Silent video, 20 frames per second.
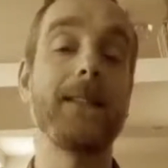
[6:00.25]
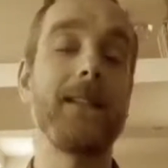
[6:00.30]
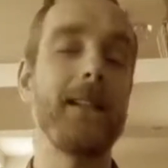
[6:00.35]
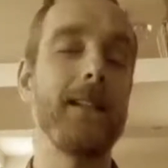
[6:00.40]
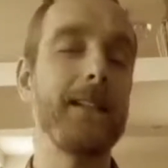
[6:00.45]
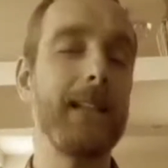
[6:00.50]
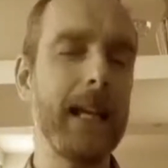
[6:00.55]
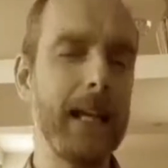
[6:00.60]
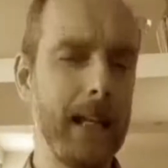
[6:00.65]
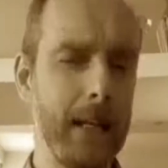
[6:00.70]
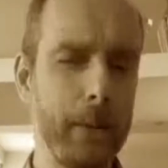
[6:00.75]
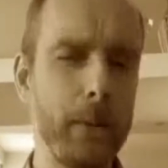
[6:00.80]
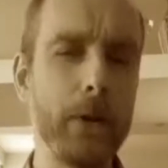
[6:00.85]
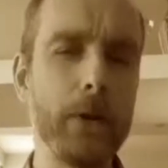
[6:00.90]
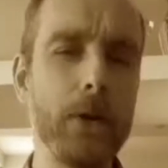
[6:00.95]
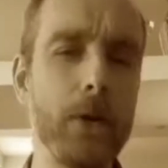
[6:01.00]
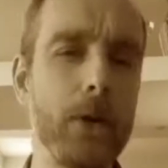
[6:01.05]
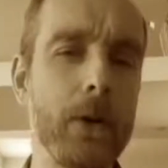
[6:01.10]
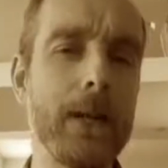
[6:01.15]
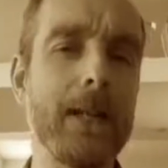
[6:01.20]
and exactly
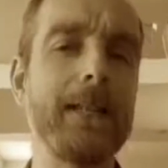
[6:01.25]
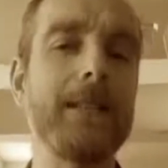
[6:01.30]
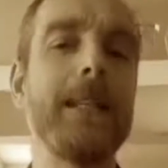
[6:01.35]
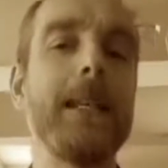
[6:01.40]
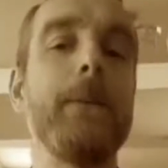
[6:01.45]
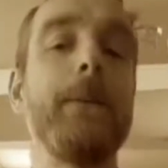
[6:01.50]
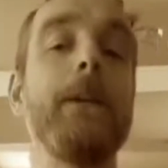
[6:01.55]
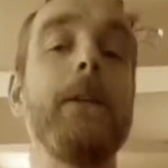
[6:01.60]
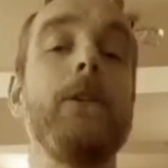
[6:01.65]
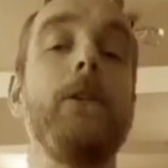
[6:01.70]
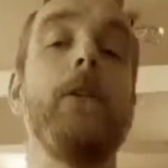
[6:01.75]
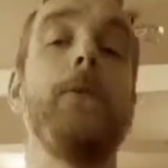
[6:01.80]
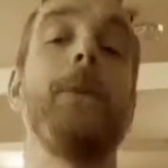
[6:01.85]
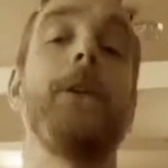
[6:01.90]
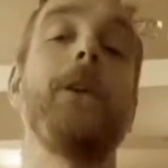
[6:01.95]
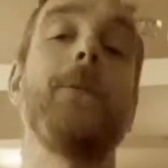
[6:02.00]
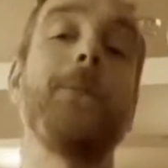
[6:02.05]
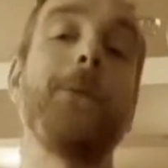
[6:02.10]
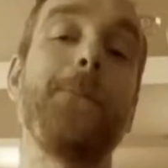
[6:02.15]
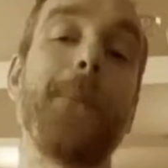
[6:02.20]
what you're going to see when you
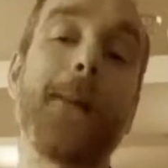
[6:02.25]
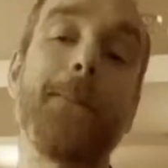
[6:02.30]
become a